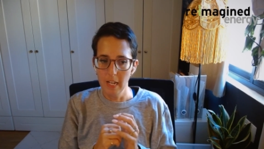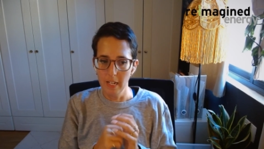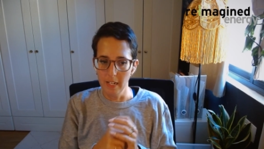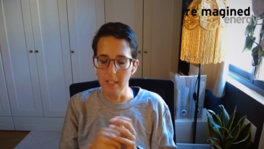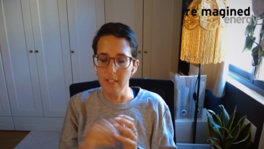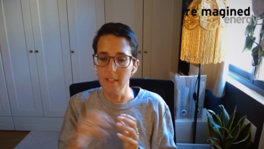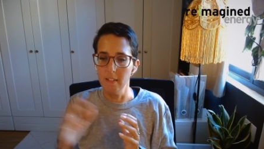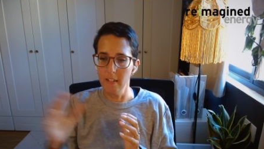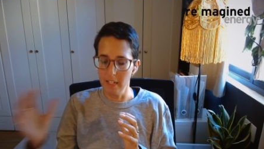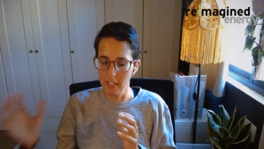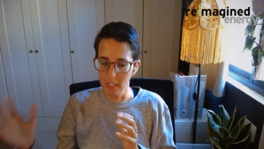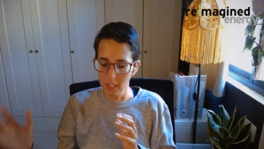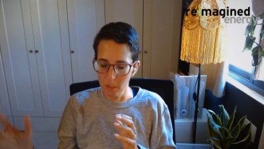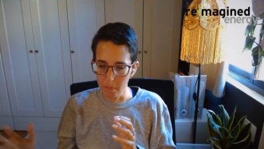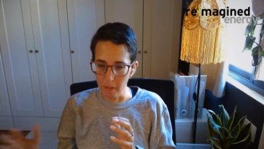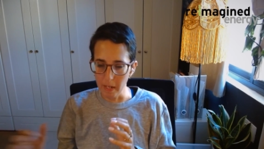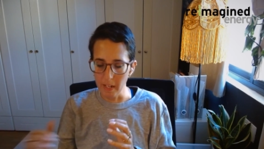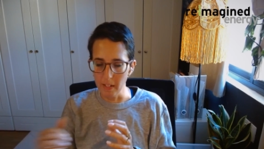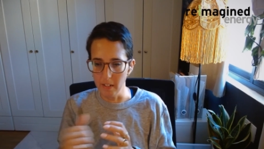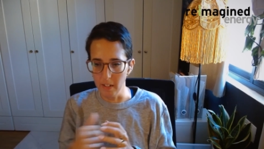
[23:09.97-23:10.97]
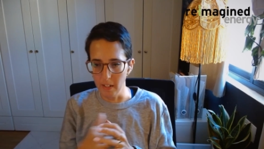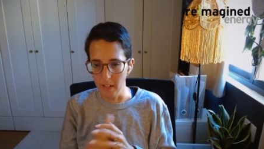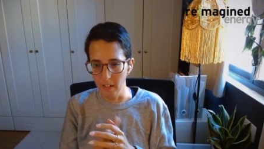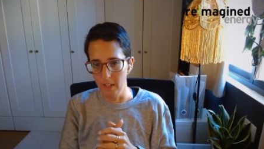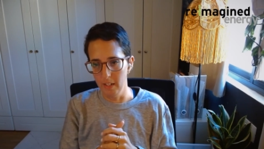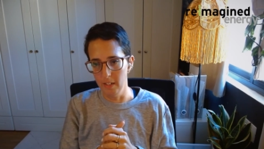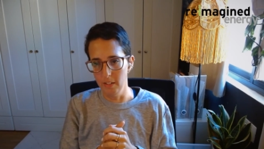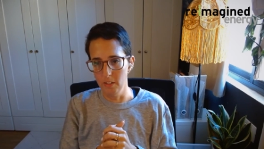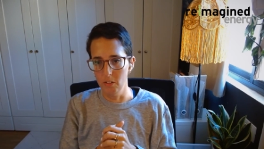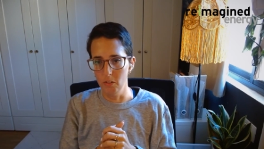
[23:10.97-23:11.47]
is
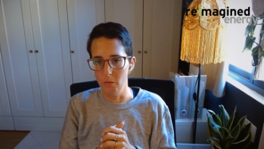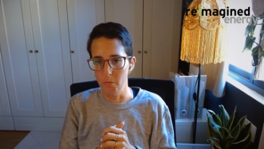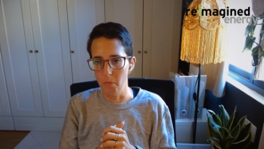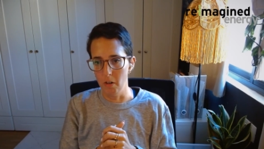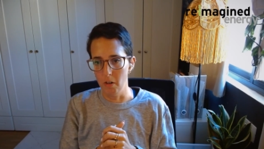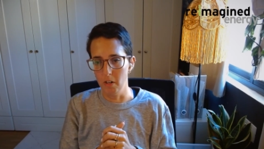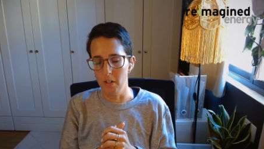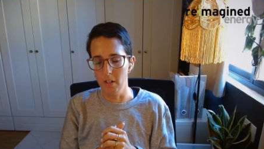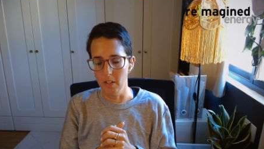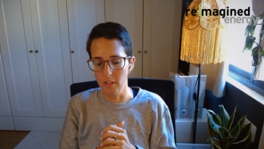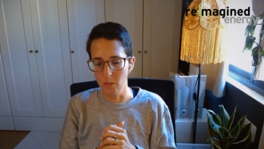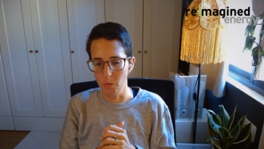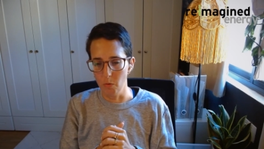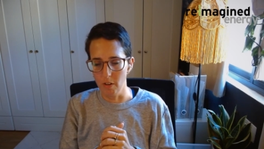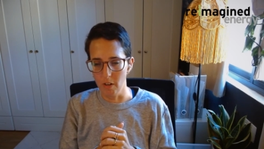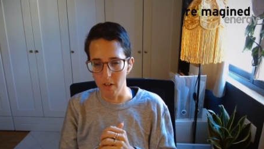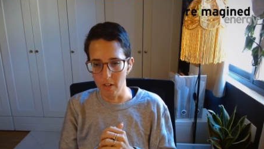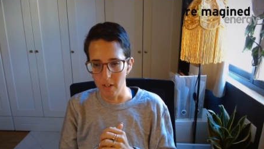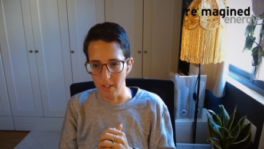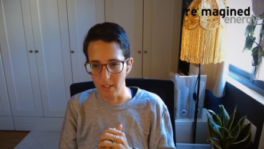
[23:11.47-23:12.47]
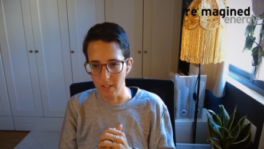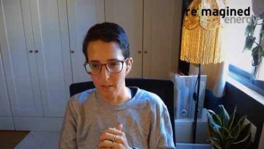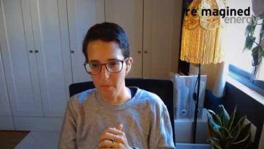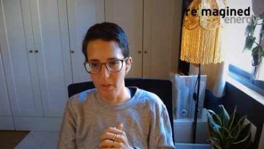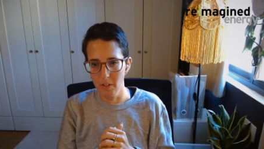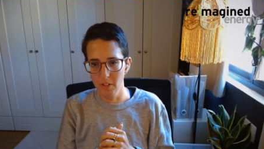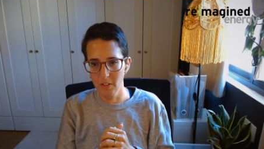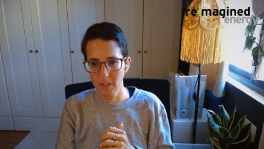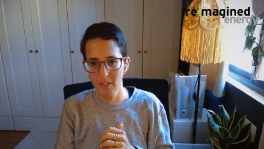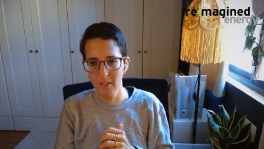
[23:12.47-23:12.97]
expanding into markets with our
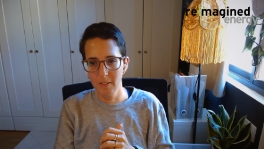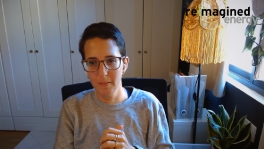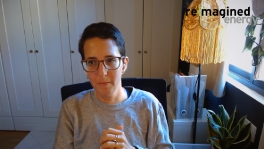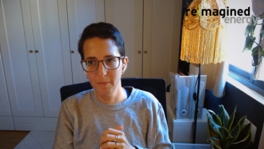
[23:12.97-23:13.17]
customers.